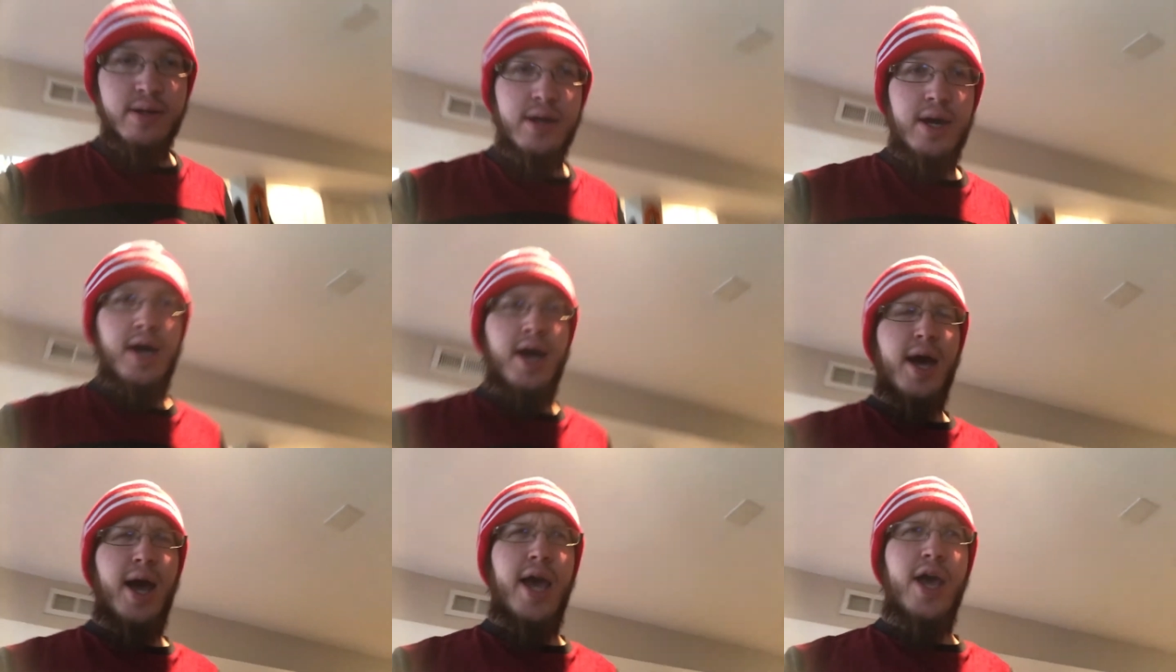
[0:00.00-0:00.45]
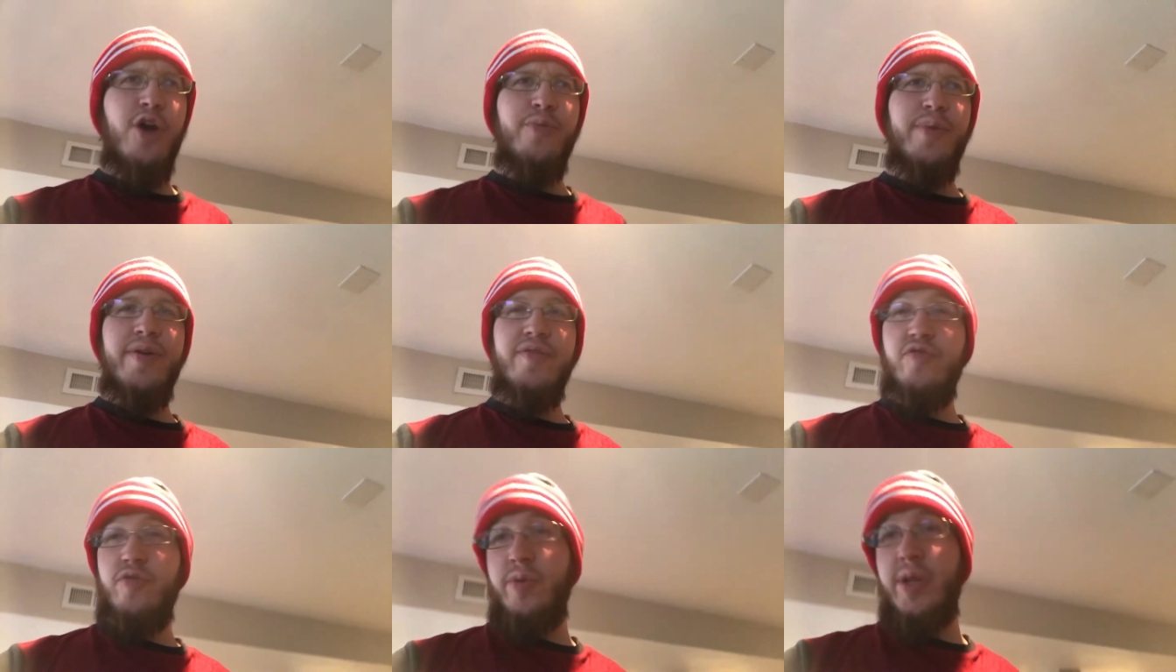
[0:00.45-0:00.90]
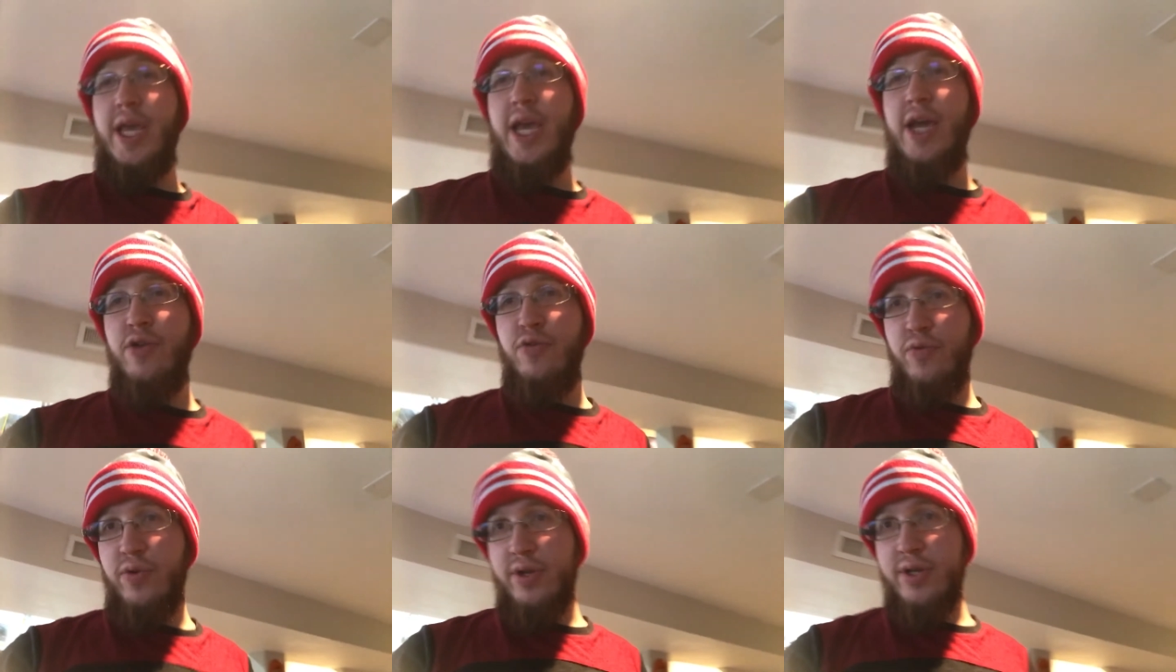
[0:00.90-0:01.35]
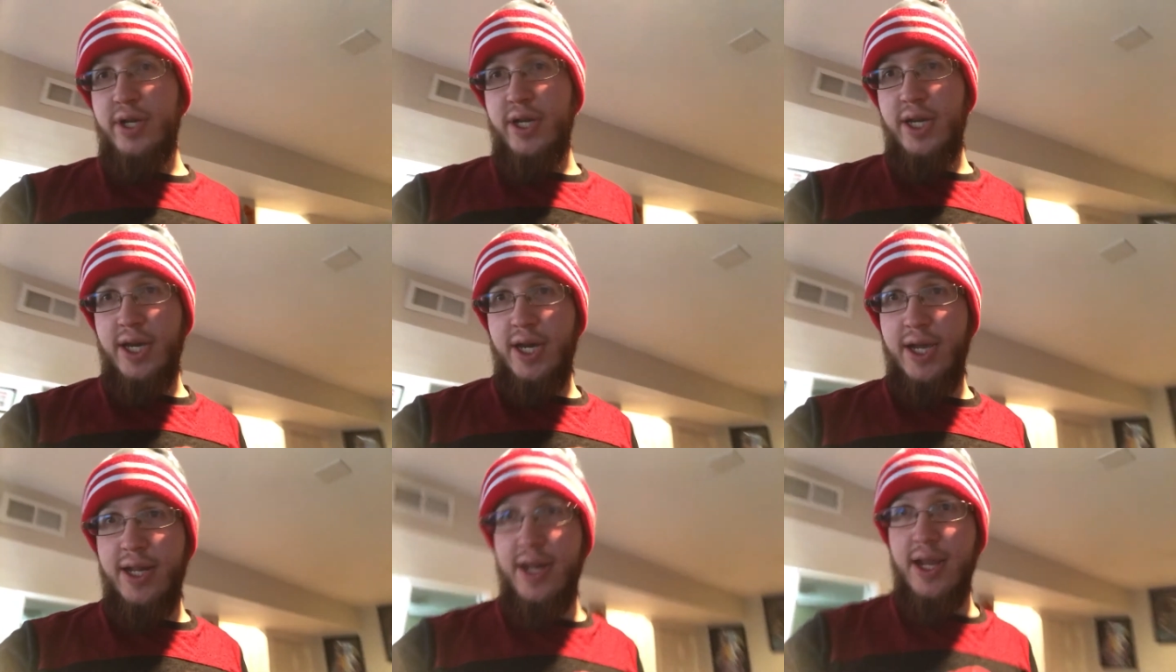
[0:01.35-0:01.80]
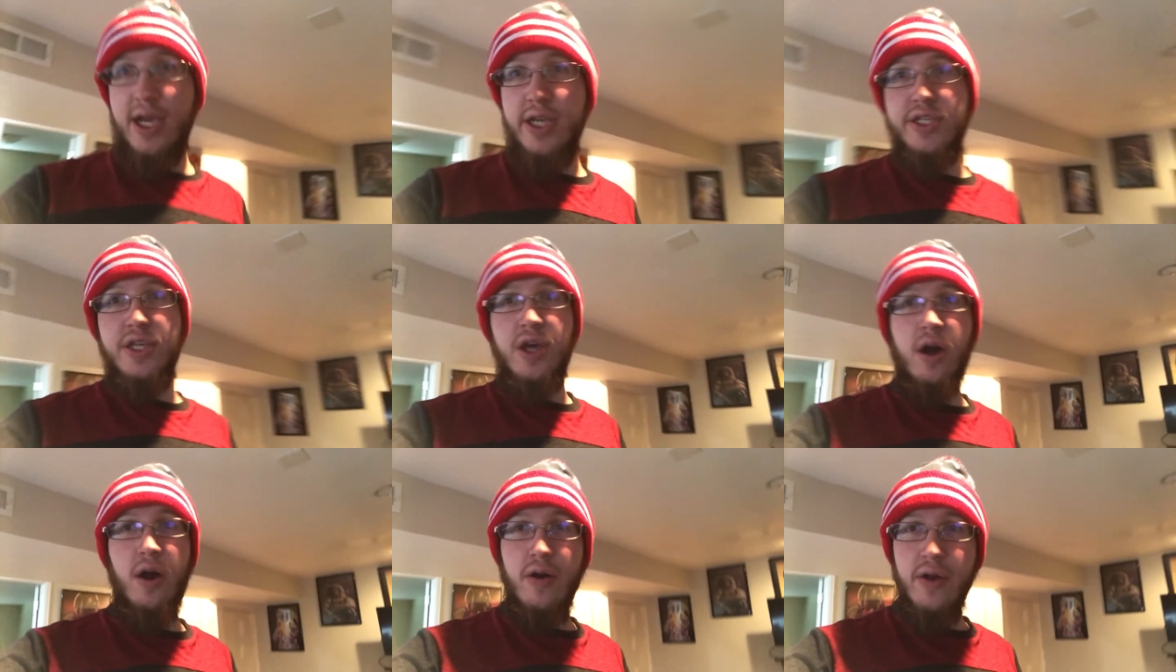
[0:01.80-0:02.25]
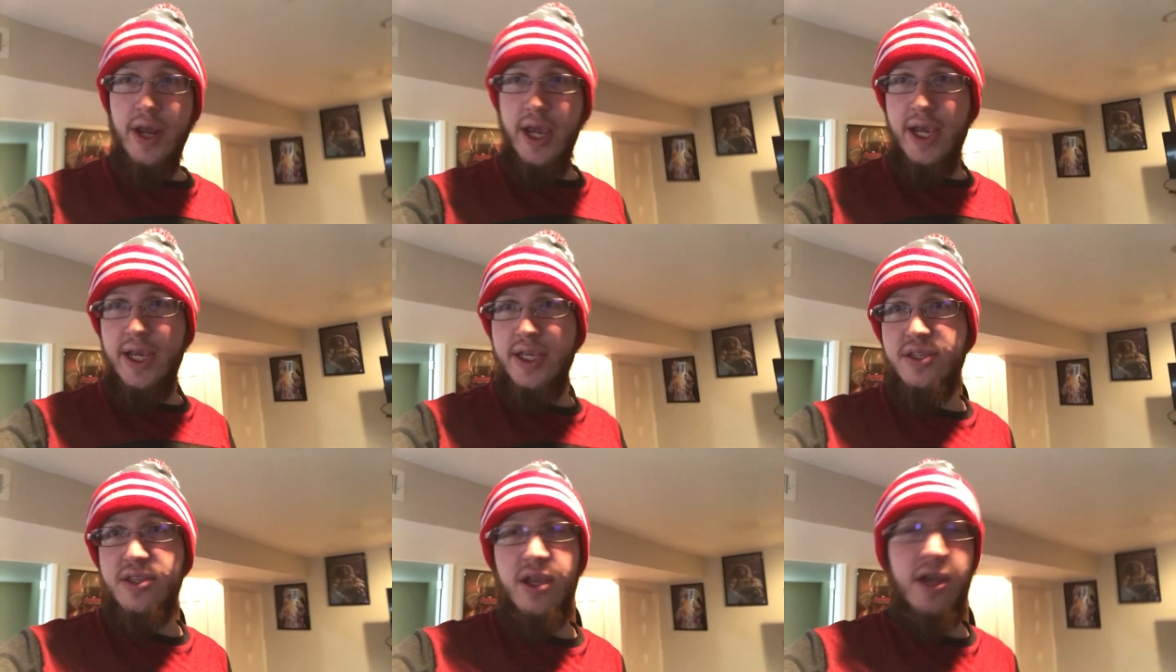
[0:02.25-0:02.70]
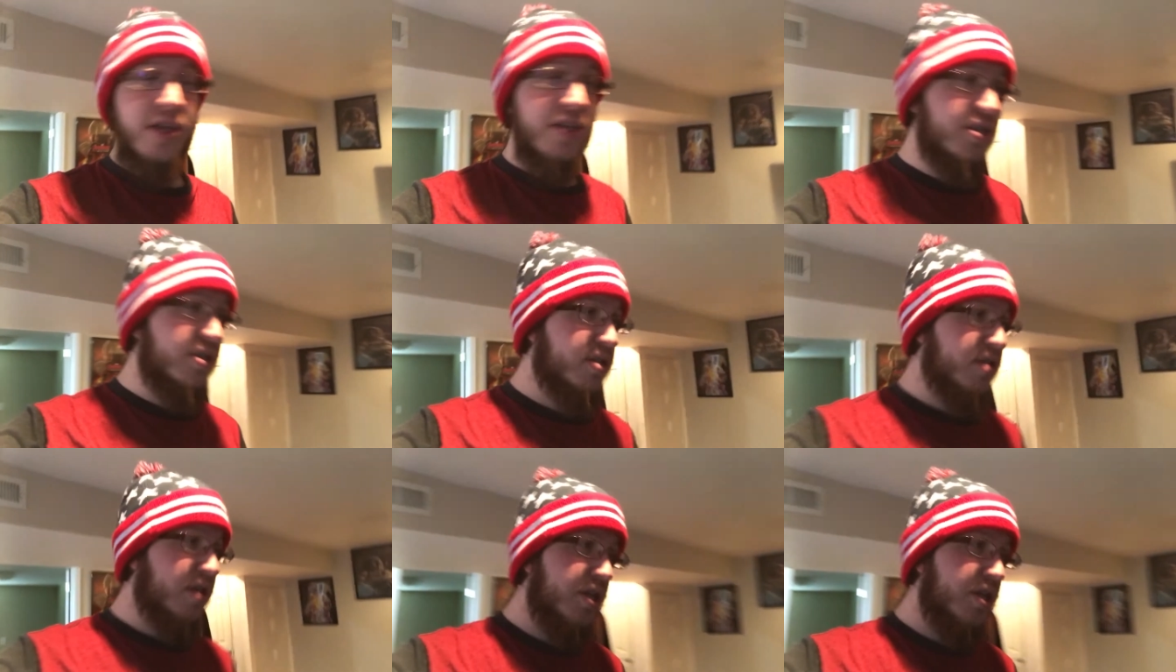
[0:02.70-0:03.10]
Uh, I hope everybody had a really uh, nice holidays, nice